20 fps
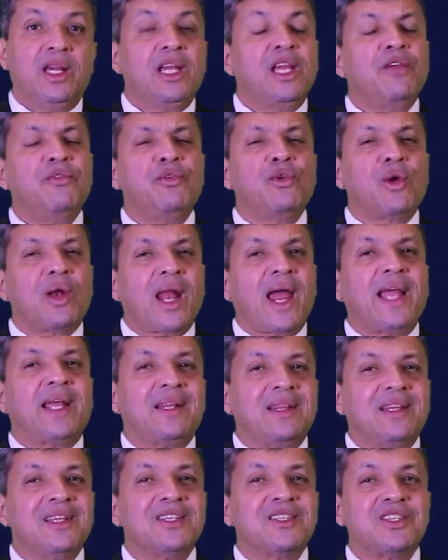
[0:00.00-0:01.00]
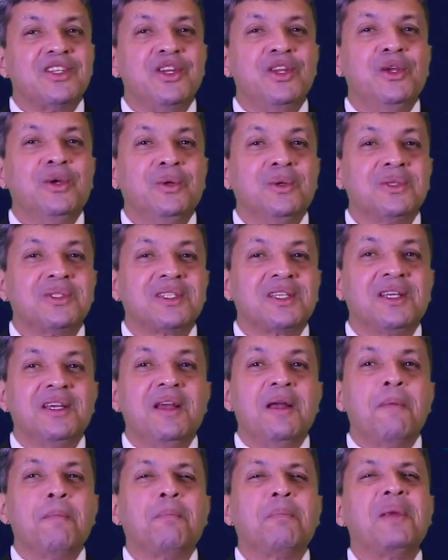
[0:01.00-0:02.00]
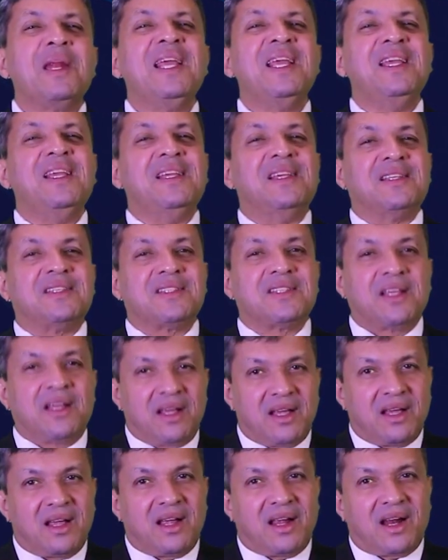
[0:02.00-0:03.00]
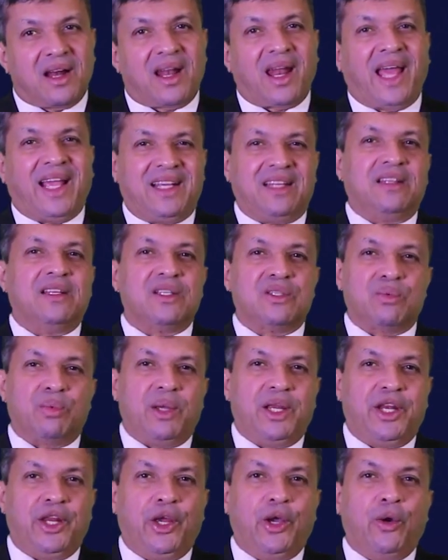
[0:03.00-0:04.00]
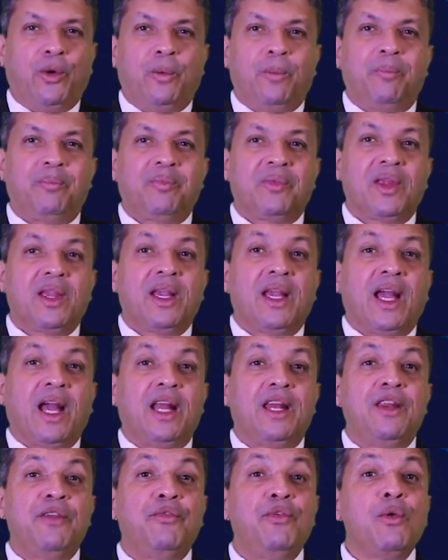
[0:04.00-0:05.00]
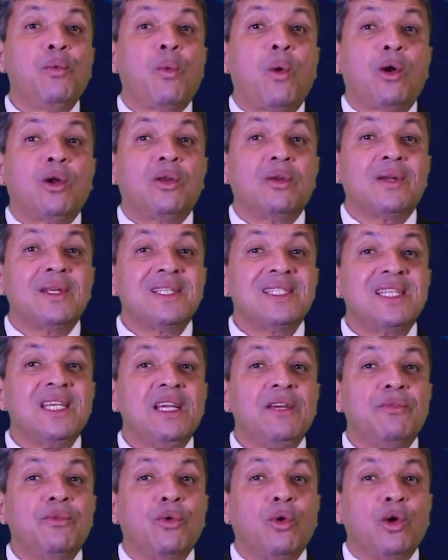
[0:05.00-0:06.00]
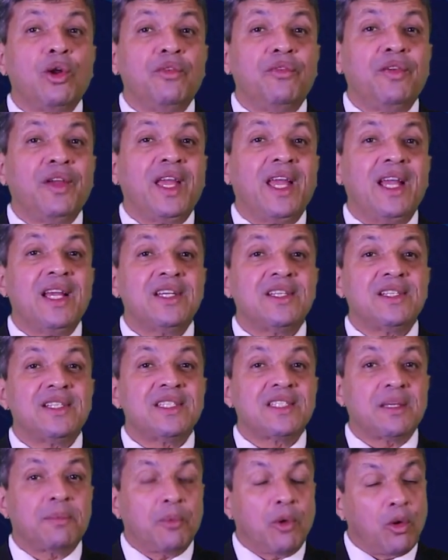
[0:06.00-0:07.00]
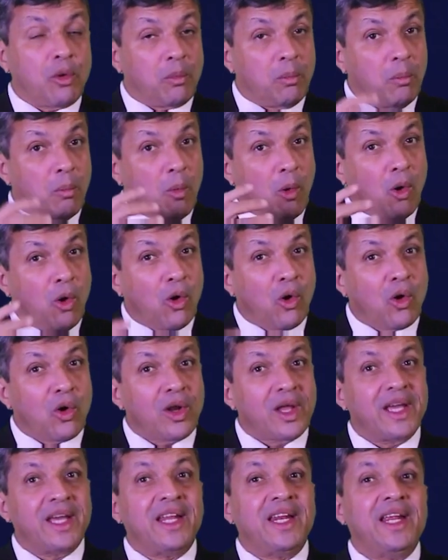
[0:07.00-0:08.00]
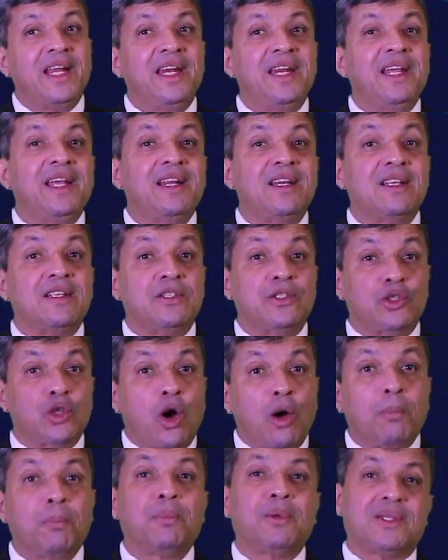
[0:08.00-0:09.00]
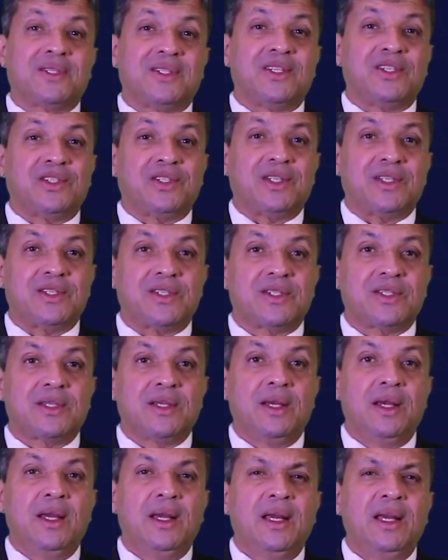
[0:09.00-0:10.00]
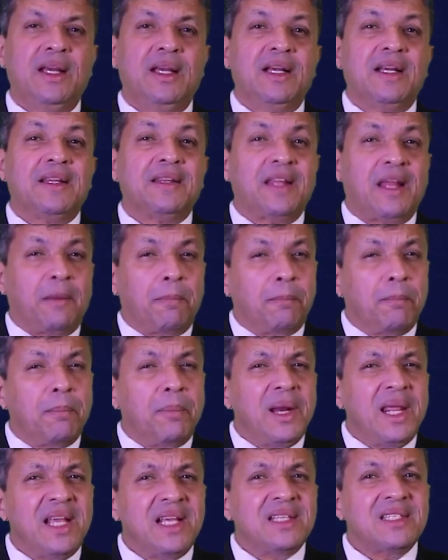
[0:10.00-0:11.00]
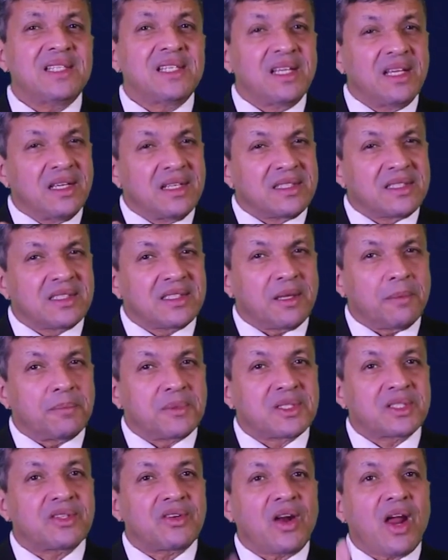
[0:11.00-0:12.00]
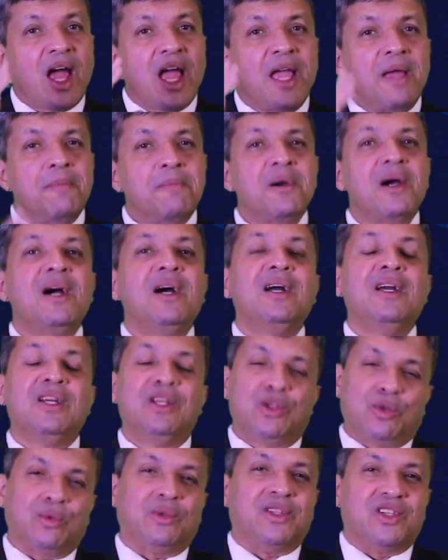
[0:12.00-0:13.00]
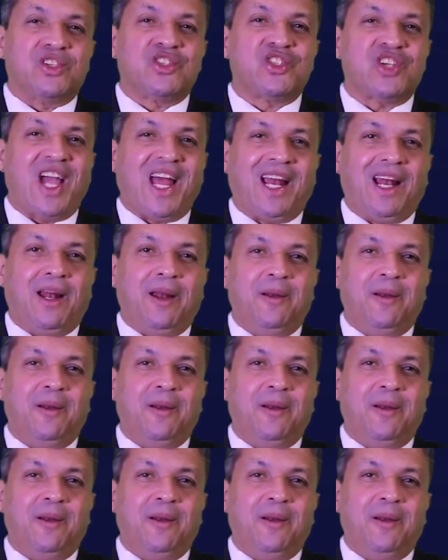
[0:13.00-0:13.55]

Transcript: If you like this news, please like this video. And if you want to receive notifications about more Canadian job positions, then please subscribe to this channel.